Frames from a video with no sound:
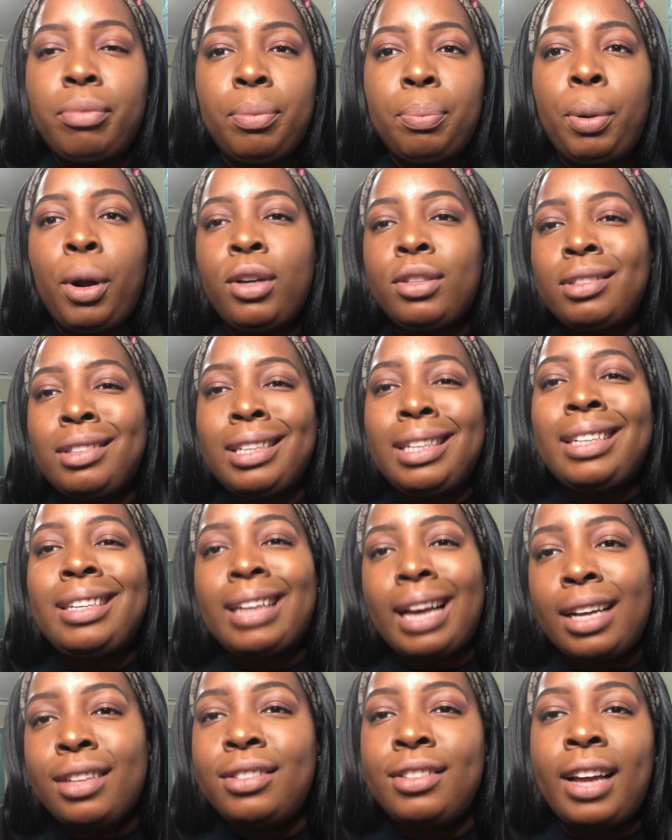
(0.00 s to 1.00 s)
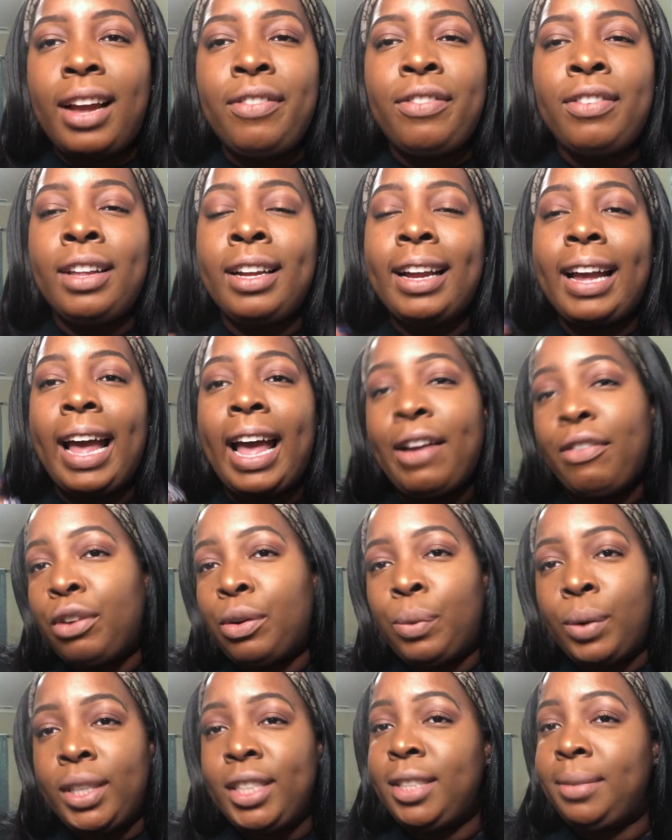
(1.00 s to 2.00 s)
Personally, yes, I feel like
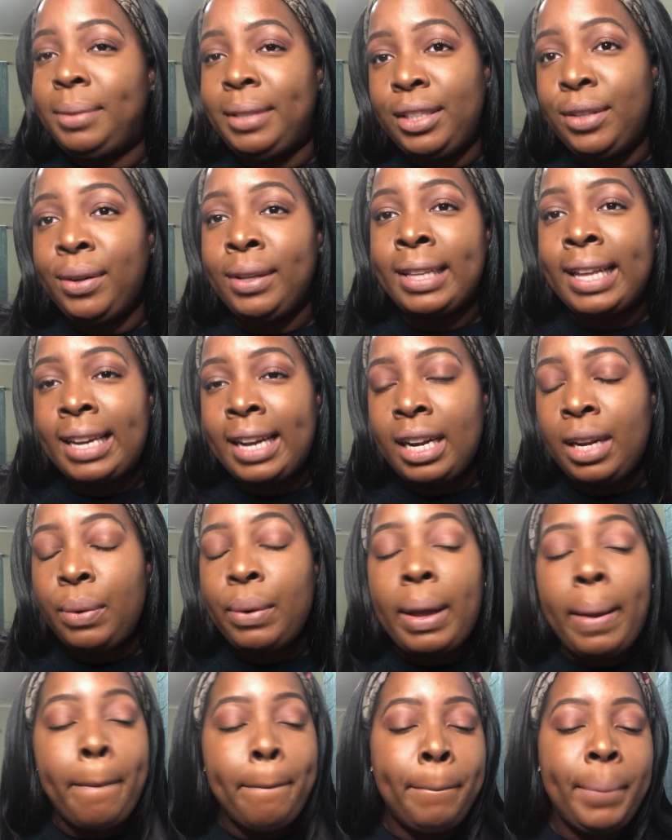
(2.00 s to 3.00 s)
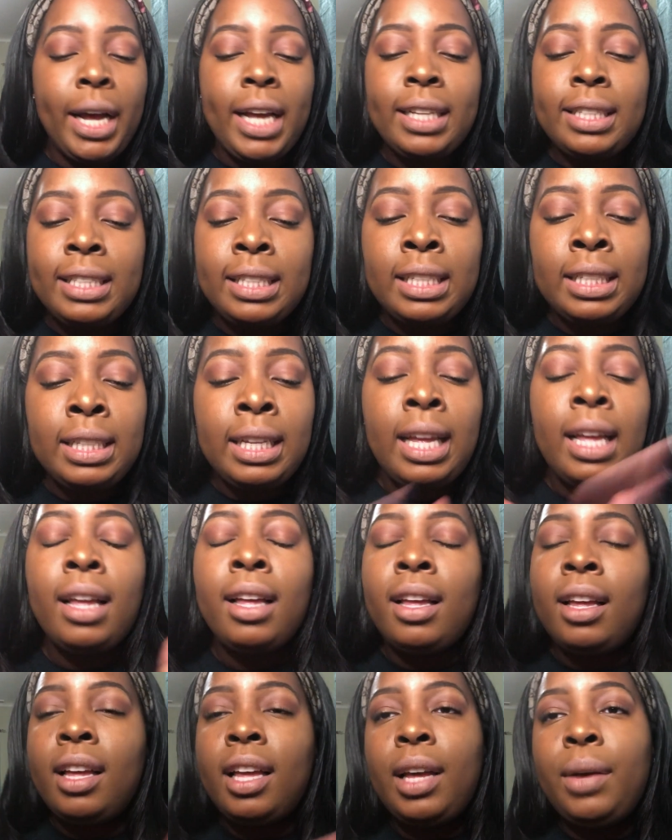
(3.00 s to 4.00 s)
everyone should be doing that anyway, but
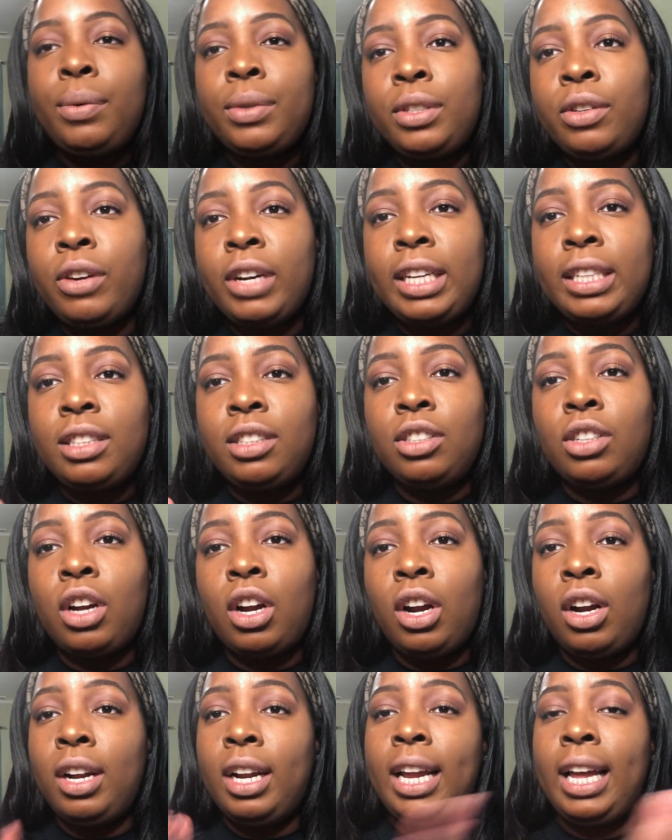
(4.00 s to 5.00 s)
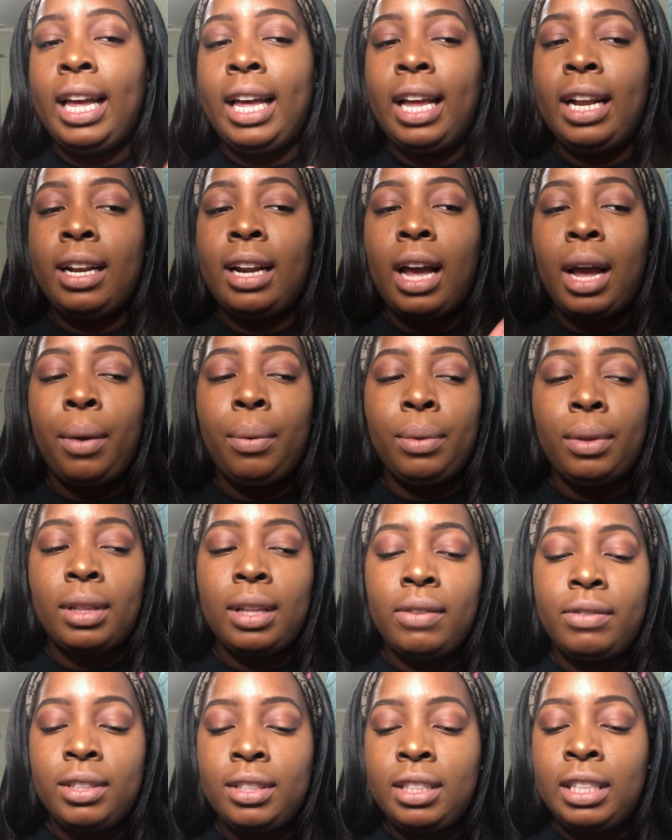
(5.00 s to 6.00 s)
it was a great start and I would
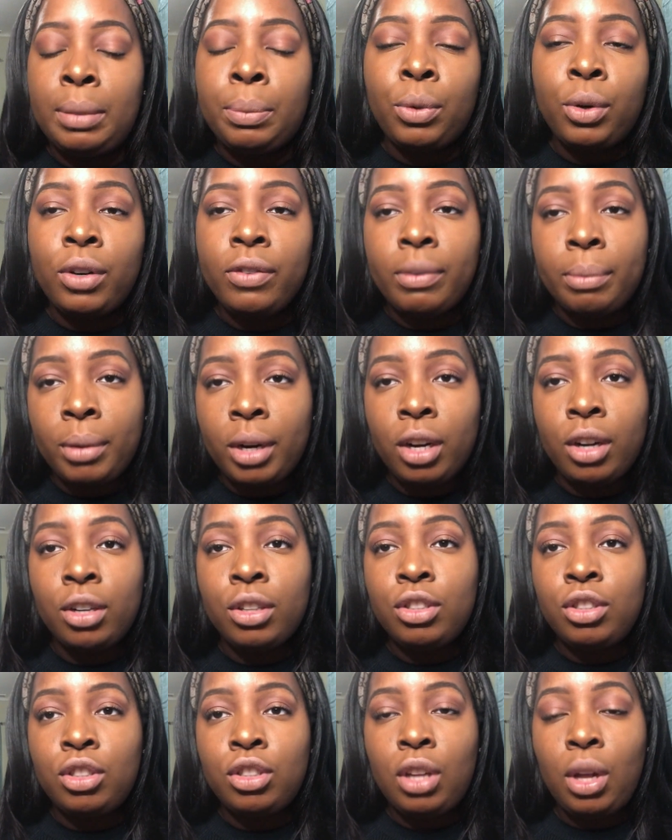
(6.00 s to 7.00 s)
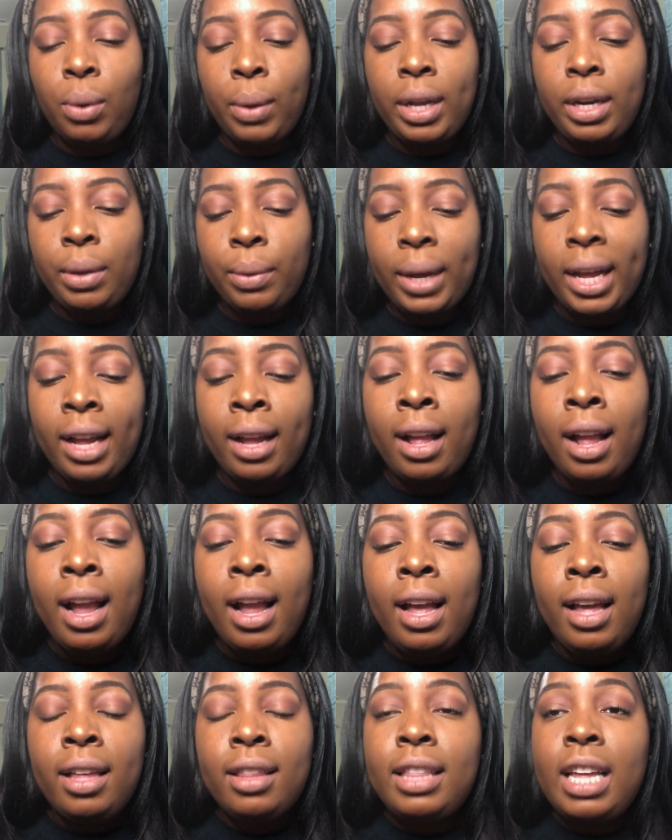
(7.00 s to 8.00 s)
love to see more from her. So anyway,
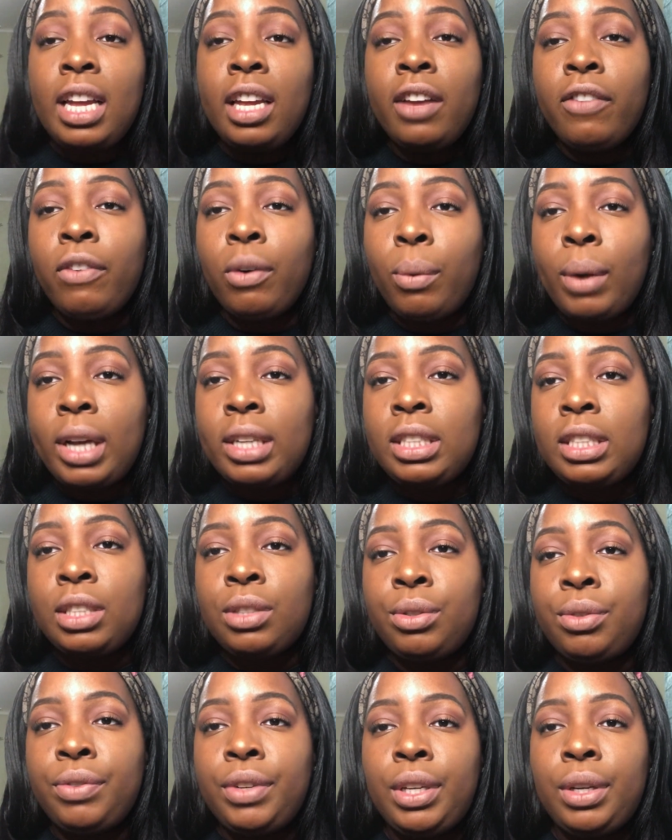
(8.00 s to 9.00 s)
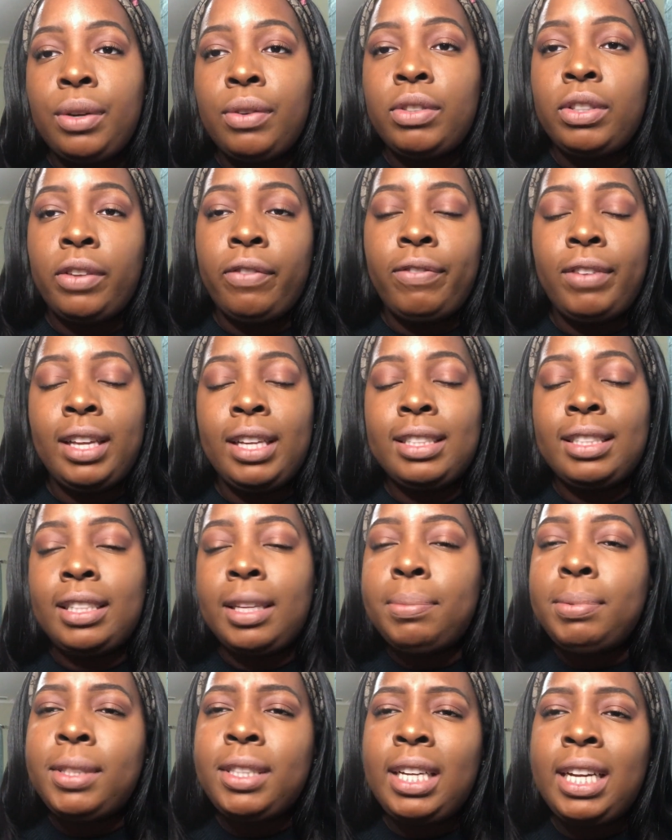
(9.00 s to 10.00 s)
thank you for watching this review of Safiya's
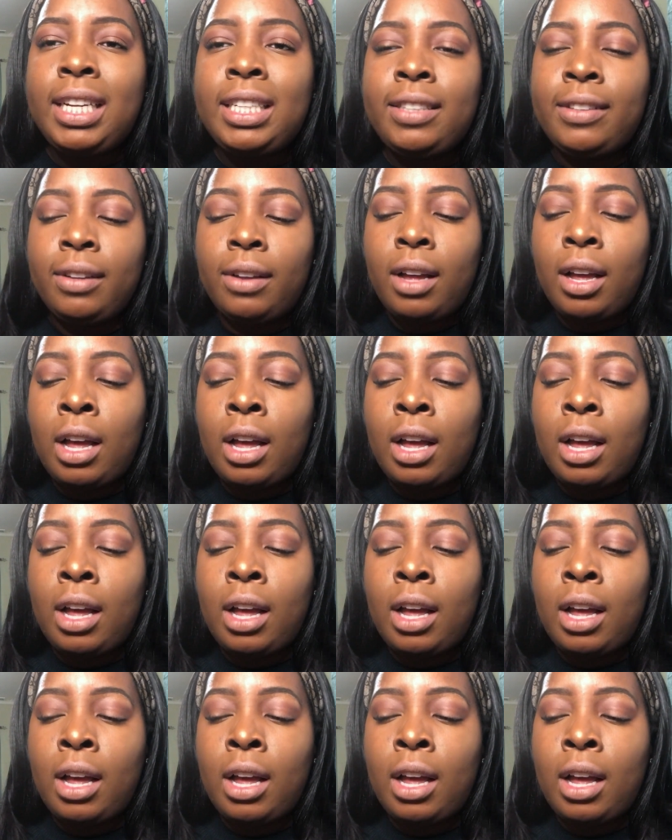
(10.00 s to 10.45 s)
lipsticks,